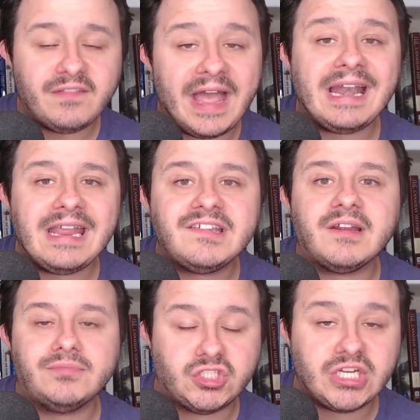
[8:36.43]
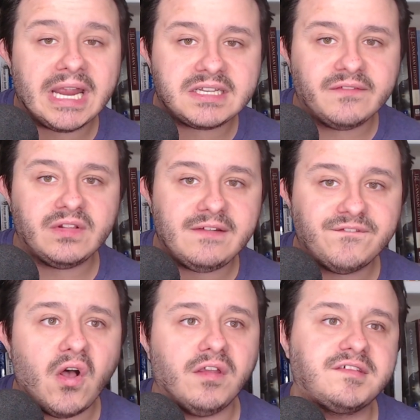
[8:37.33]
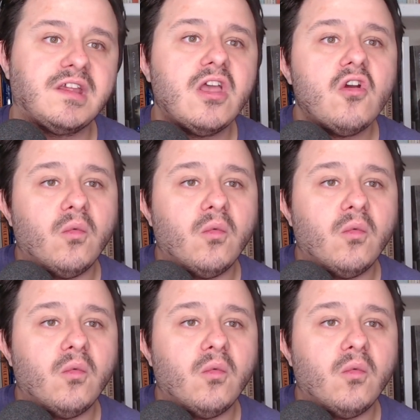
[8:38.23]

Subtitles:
that is objectively false.